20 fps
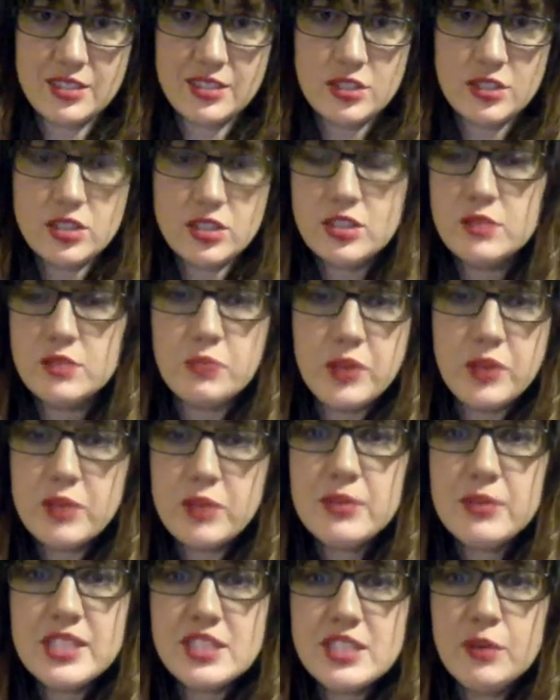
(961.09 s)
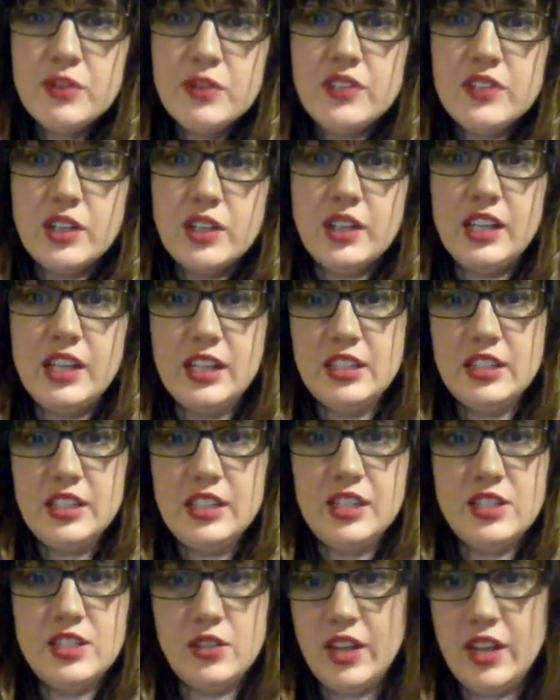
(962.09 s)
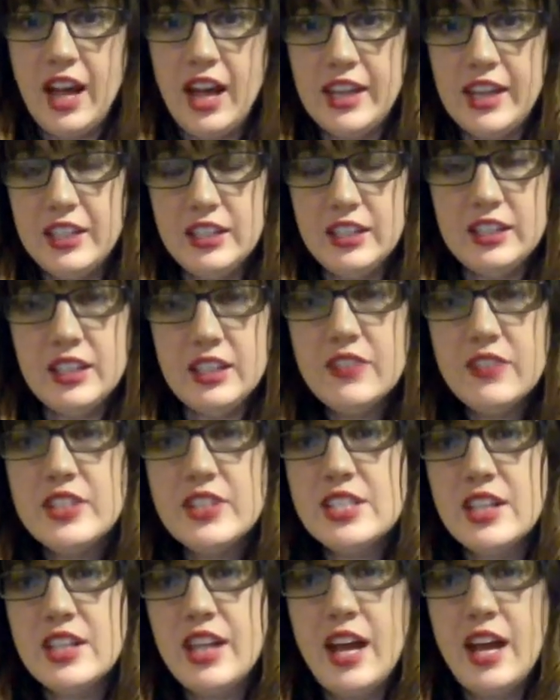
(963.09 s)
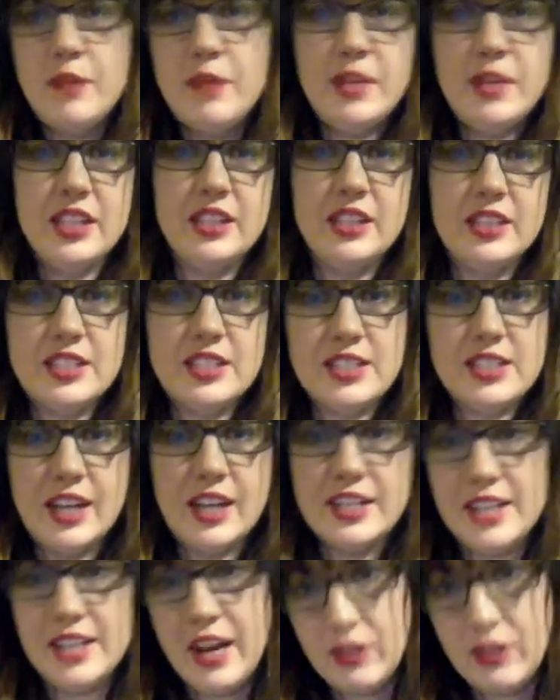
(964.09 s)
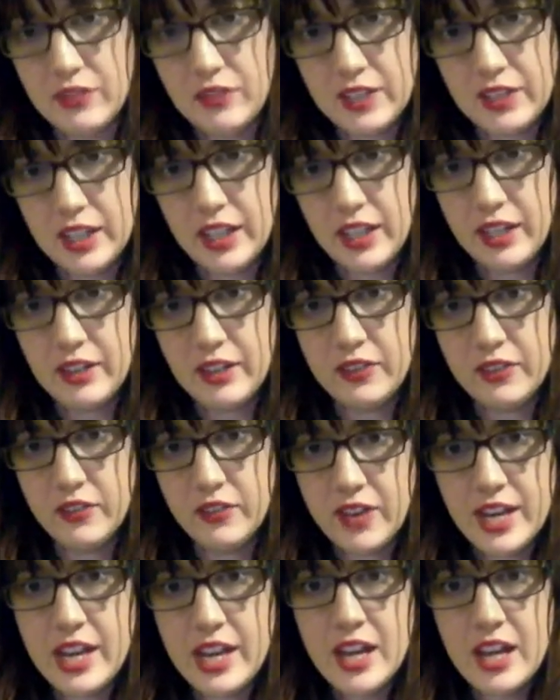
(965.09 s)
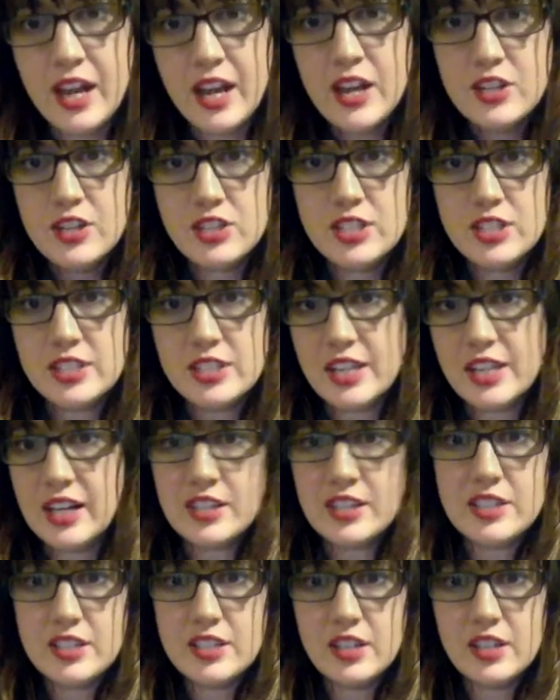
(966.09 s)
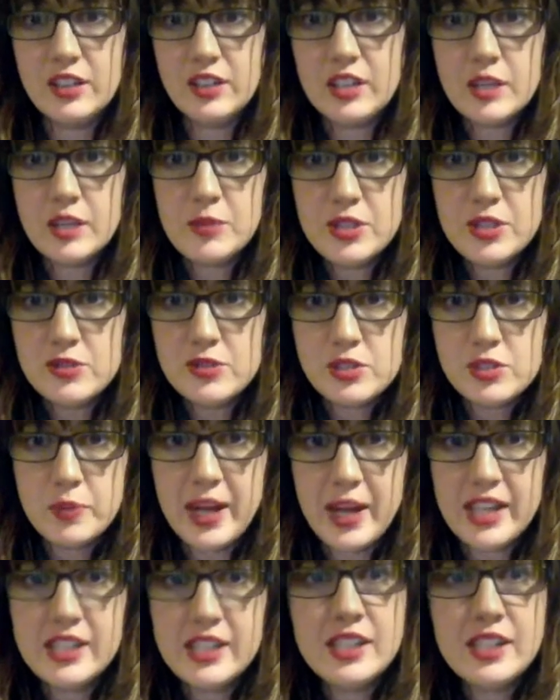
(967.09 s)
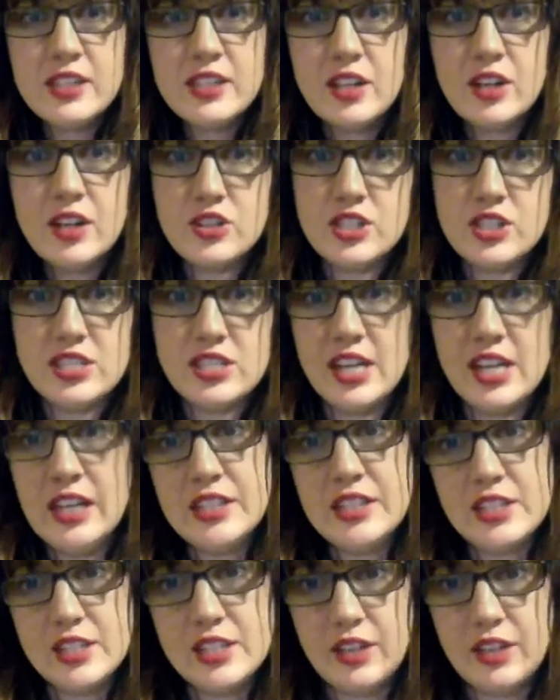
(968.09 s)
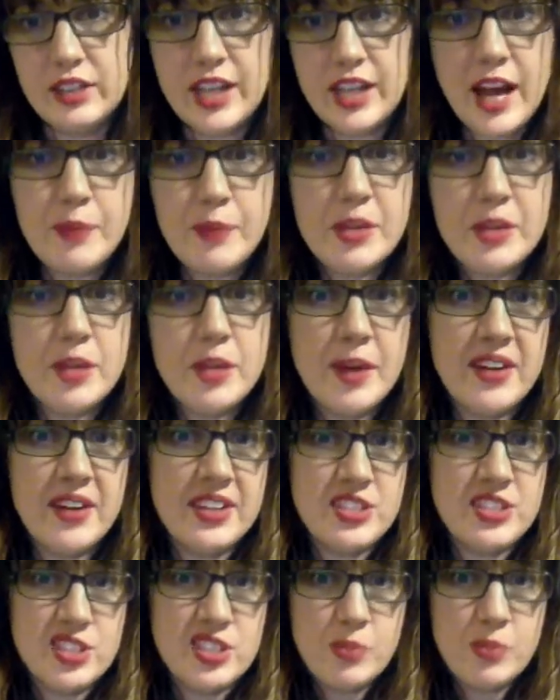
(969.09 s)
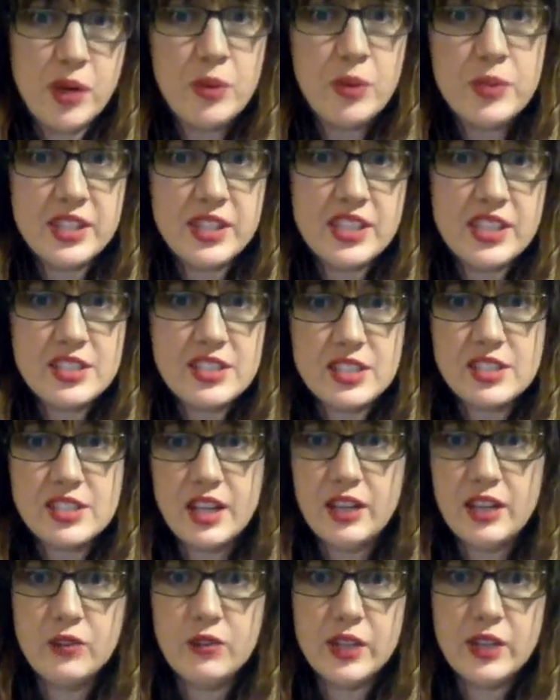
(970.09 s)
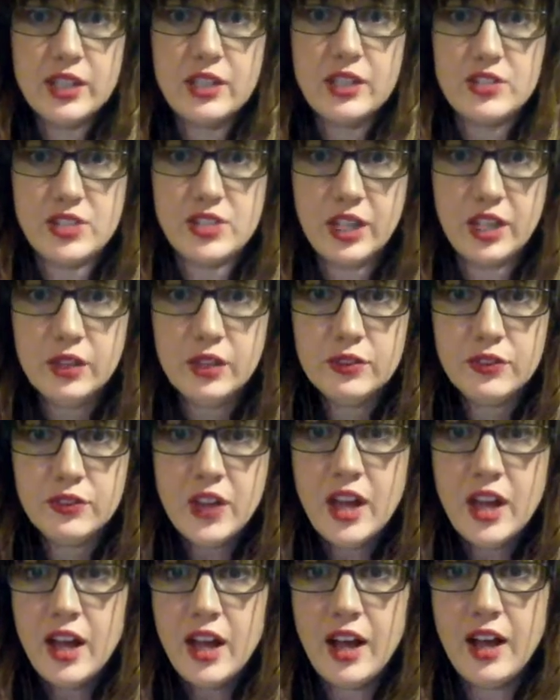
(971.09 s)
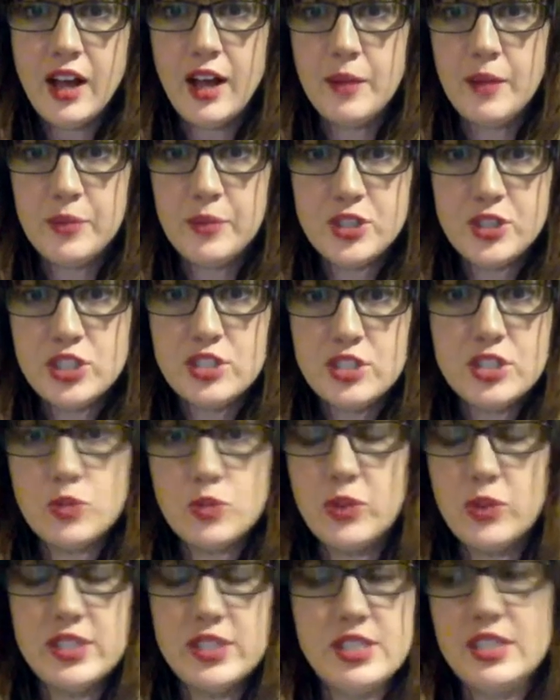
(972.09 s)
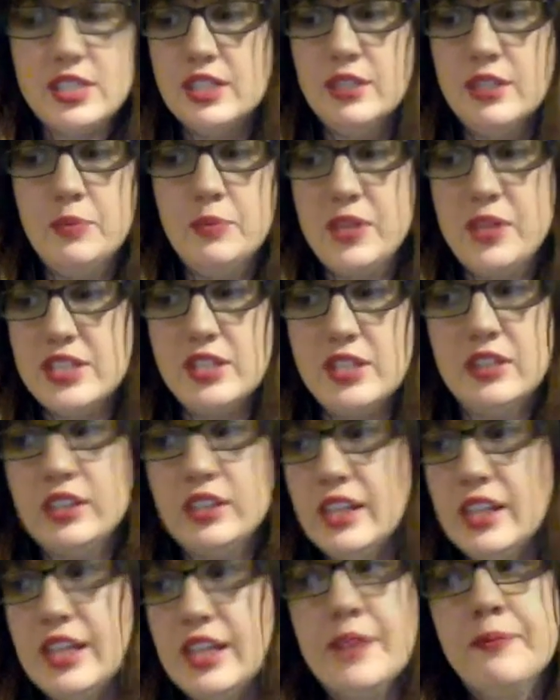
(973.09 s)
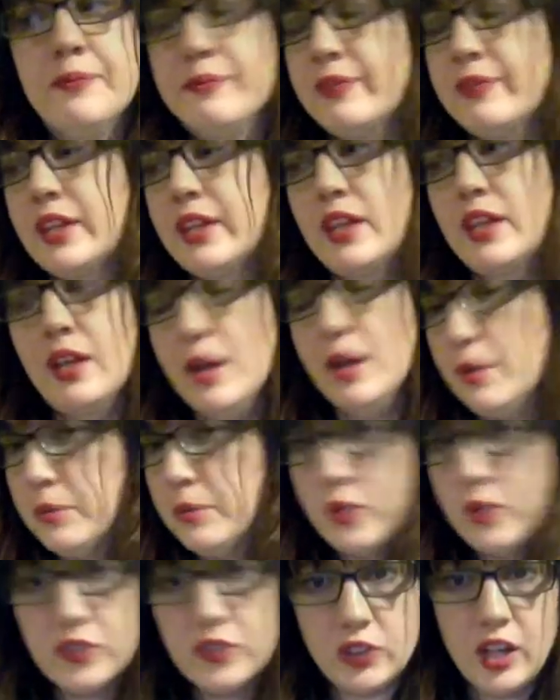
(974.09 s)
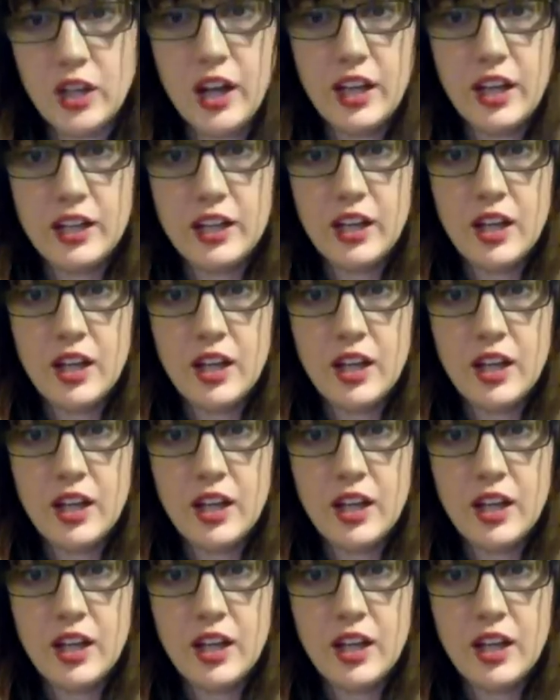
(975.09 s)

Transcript: just bring me some of your candy so that I can give it to them and get these guys out of here, right? She's not necessarily amused by it either. She's not necessarily happy about it. She probably thinks it's kind of weird herself, but she just wants to basically move along.